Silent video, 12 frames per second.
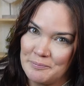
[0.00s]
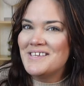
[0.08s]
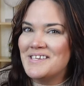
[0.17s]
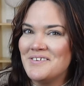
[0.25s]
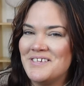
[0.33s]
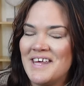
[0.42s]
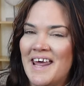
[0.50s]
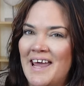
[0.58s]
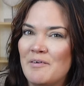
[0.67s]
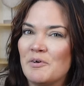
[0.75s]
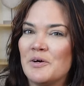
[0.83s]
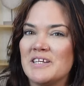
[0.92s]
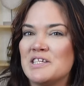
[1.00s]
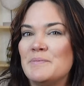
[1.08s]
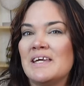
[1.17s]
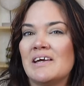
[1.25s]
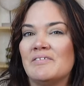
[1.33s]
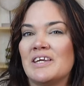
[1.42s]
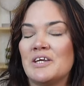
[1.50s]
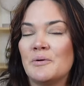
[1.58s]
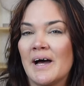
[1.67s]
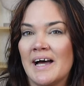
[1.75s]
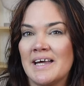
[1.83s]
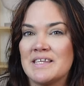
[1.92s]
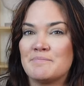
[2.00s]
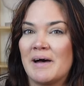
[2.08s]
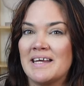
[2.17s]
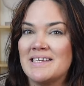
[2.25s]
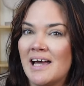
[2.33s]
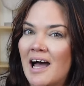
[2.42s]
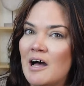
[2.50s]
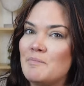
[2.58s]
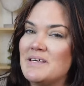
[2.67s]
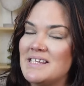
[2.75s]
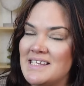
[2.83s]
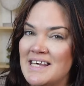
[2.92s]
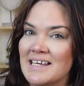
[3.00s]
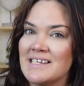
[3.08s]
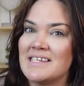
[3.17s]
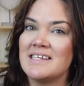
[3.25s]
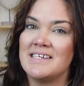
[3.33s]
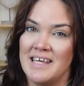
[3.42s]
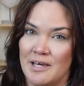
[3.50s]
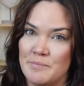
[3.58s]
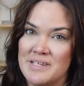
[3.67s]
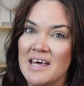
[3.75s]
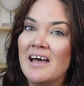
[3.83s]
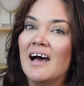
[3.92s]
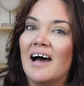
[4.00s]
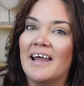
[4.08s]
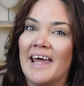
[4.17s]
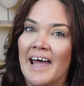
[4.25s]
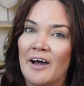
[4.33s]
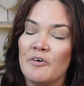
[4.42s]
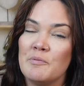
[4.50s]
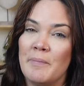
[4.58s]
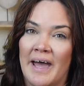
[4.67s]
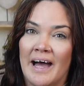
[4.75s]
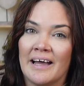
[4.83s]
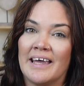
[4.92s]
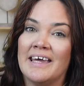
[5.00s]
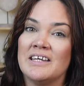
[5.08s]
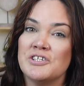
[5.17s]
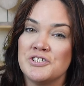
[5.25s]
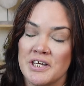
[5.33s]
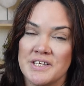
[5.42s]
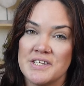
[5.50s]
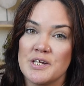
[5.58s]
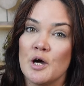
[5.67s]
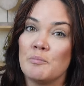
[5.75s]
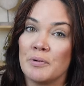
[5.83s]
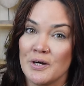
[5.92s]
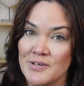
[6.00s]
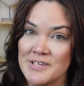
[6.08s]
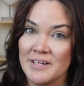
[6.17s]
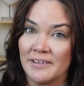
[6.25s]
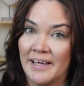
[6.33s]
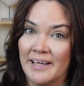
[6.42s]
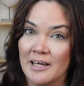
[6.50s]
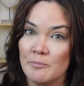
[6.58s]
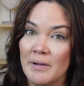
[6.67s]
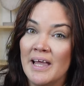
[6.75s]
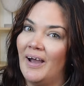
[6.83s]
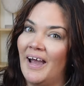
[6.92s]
So today I'm going to be giving you guys my top six tips on how to pack in just a personal item.